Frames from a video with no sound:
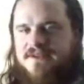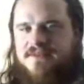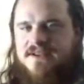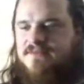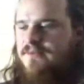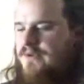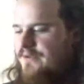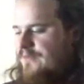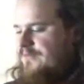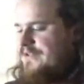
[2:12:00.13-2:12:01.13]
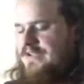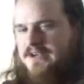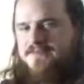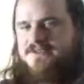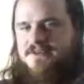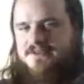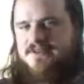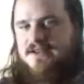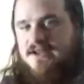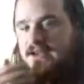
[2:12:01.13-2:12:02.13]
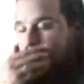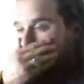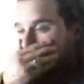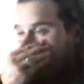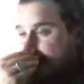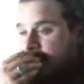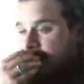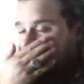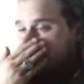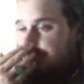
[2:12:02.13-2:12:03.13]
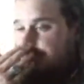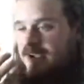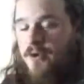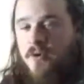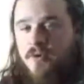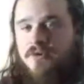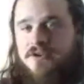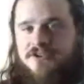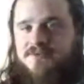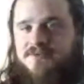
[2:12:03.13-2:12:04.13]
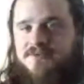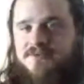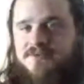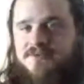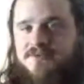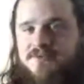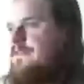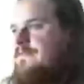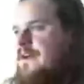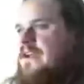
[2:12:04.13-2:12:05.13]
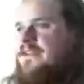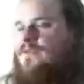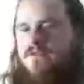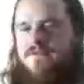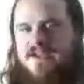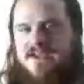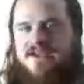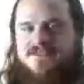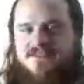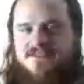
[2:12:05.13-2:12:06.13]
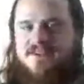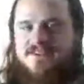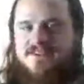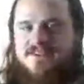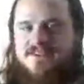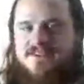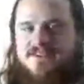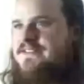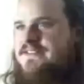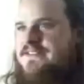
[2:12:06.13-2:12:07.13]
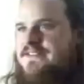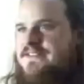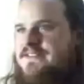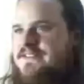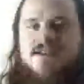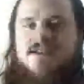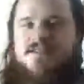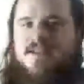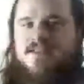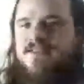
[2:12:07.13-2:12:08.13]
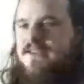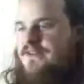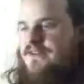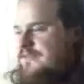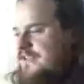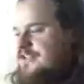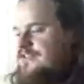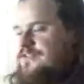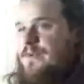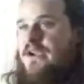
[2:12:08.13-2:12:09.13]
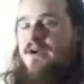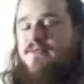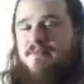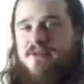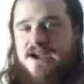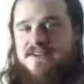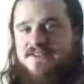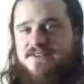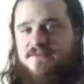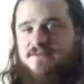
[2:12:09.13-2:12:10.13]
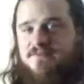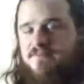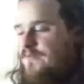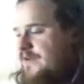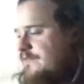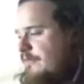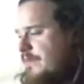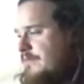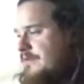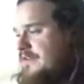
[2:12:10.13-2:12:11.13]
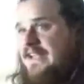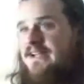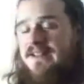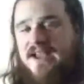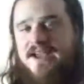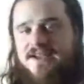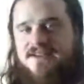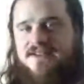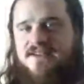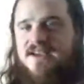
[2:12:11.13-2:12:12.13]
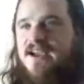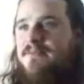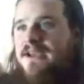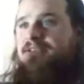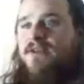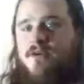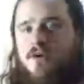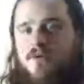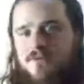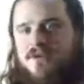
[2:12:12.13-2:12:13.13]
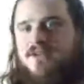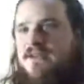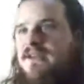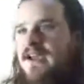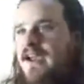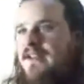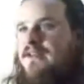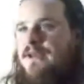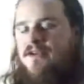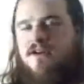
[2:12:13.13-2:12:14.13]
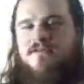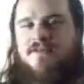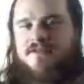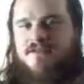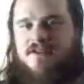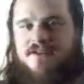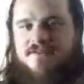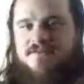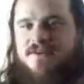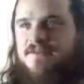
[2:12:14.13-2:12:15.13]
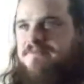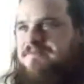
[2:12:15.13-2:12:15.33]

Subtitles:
with like when we dig up certain areas around old Egyptian temples, we find Orphic eggs and things. And we can see that you know, this used to be a common practice, was for people to take clay and make their own and make offerings on it, right?